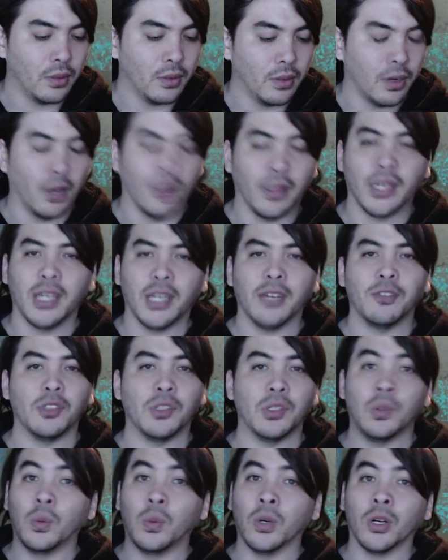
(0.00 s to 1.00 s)
all the
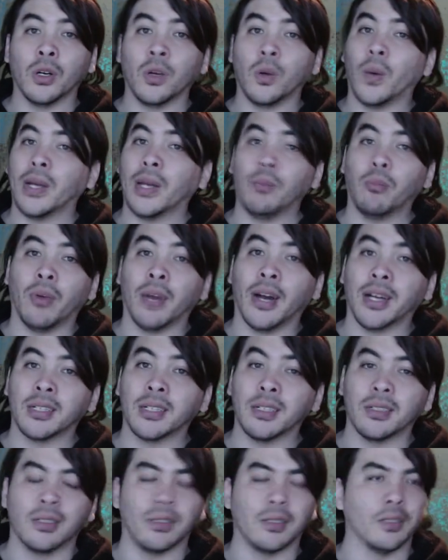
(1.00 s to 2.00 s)
gifts were quite
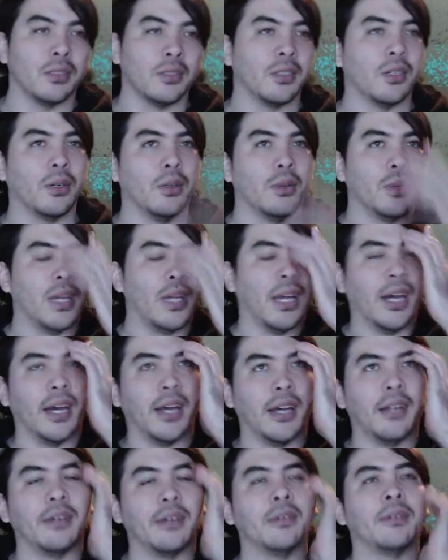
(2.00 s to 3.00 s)
practical. So we
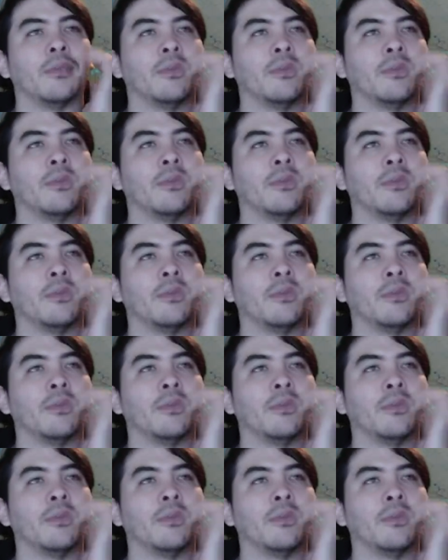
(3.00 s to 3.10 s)
had